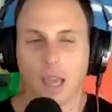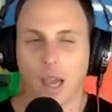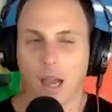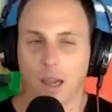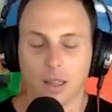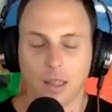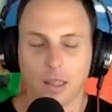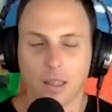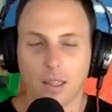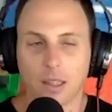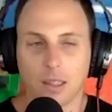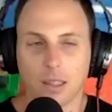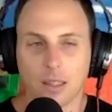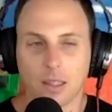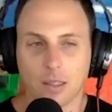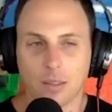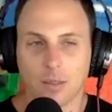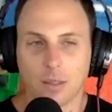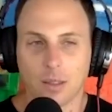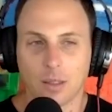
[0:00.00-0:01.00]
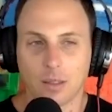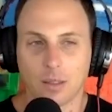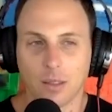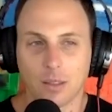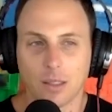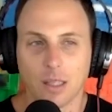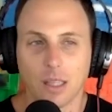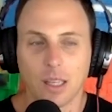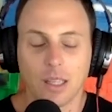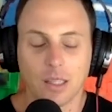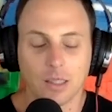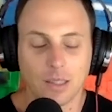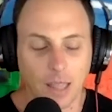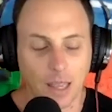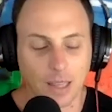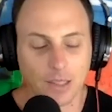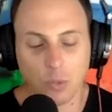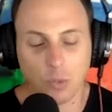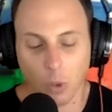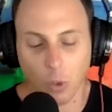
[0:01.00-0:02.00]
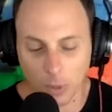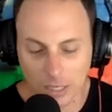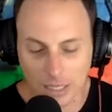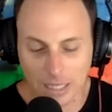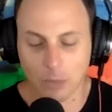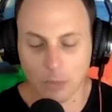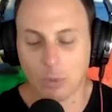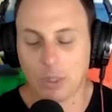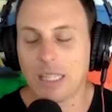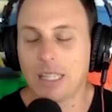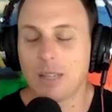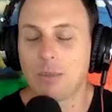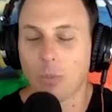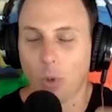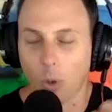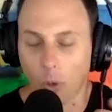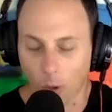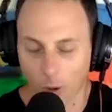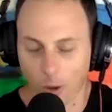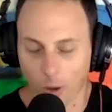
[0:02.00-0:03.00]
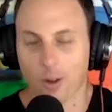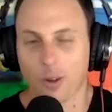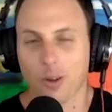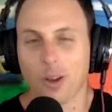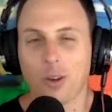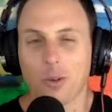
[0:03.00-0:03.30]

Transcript: yeah. It, that's what we need. We need more.